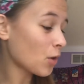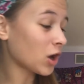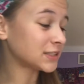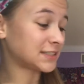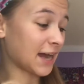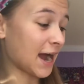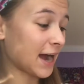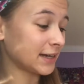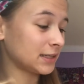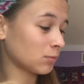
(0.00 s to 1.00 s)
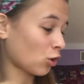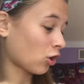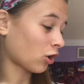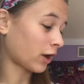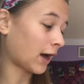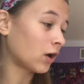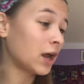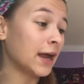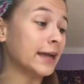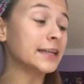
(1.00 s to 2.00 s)
on, Dad, Nemo called out.
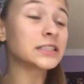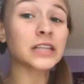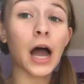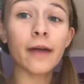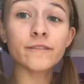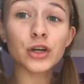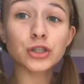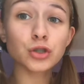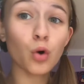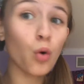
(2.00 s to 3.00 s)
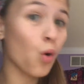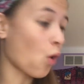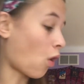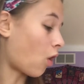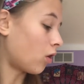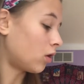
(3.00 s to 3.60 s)
It's time for school.